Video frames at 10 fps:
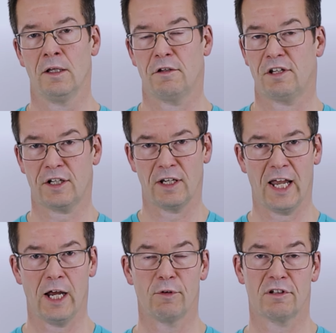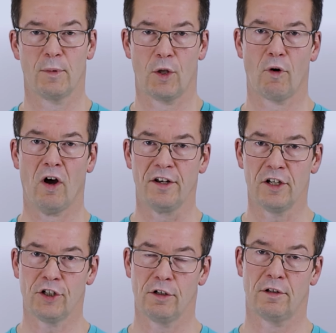The second layer was some of the ride
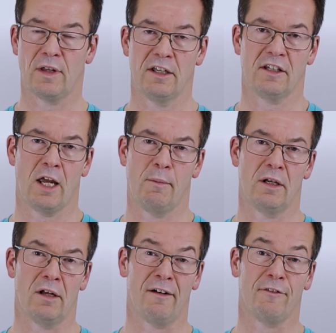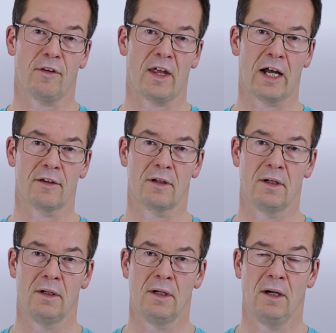issues that then came in after that.
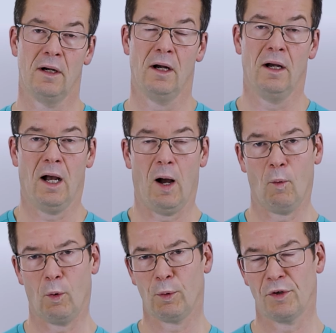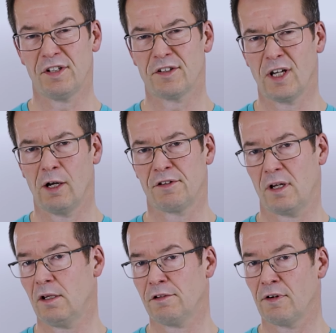And what we wanted to know
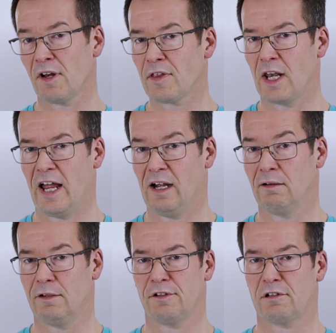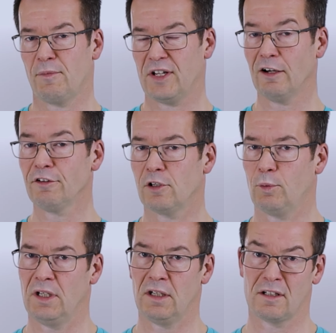is there another layer? Is there something else that
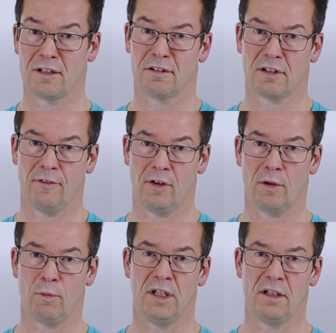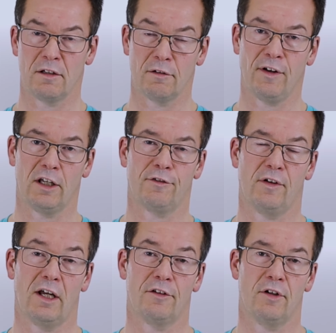we needed to discover, that we needed to fix for
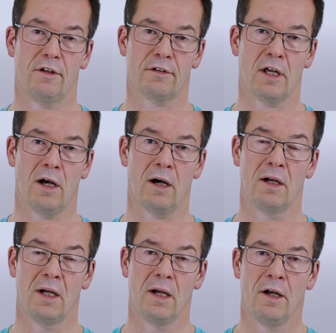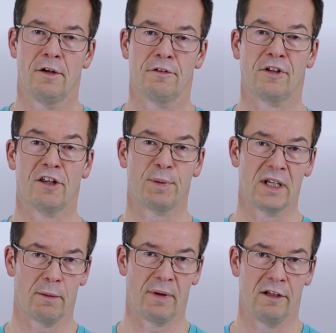next year's car? So that's
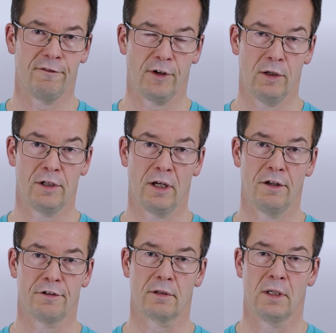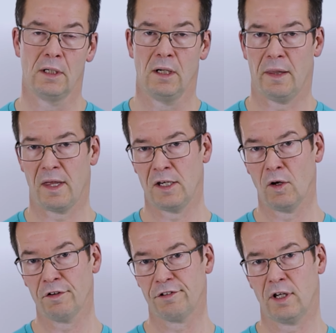been our main focus. And then in
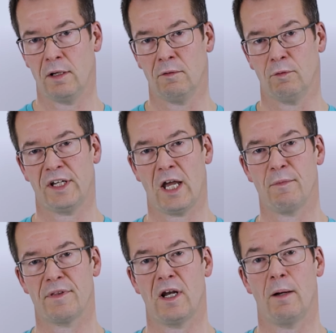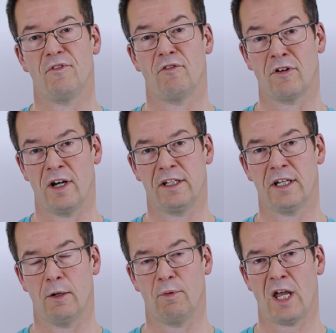Austin, we came with an upgrade
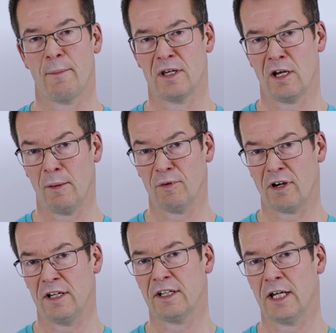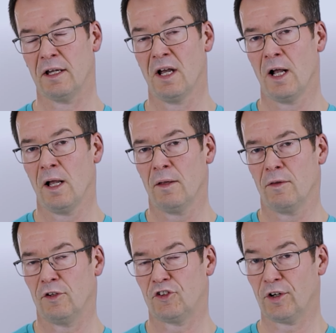kit. We came in an upgrade kit
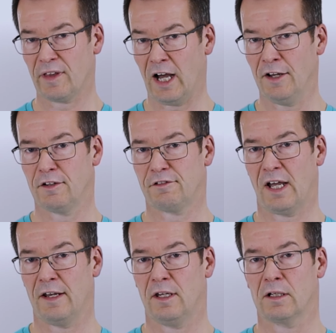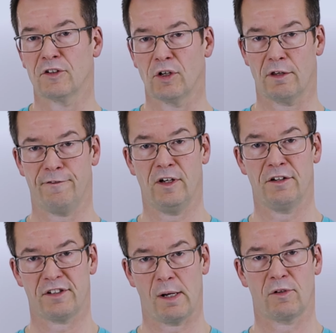that took that understanding and took the
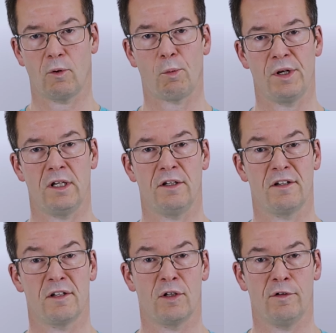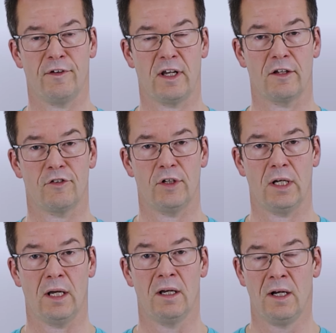first steps of what we needed to do for next
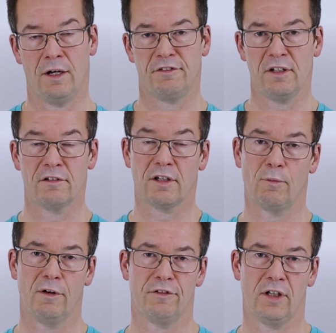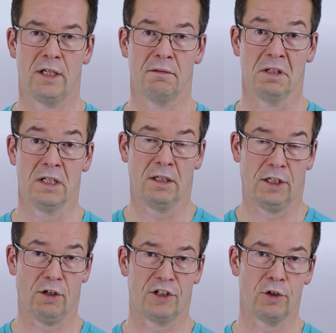year. And since then, we've seen
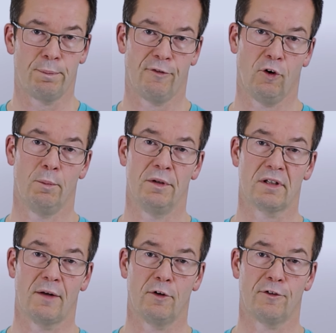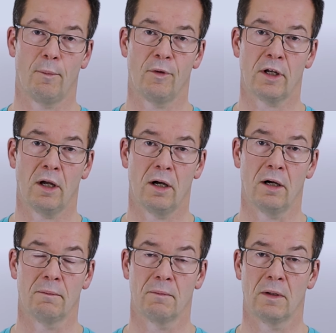a good performance level from the car.